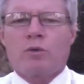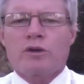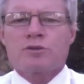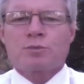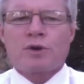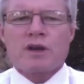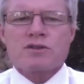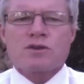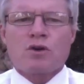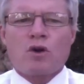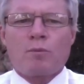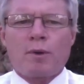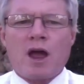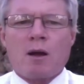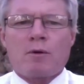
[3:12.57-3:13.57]
which
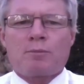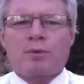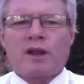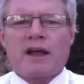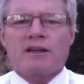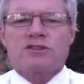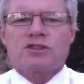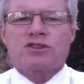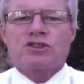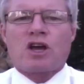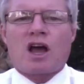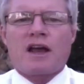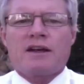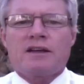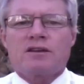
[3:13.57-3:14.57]
President Obama plans to
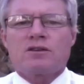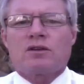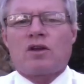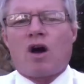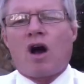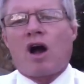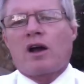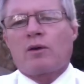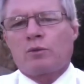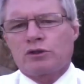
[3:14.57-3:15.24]
sign into law,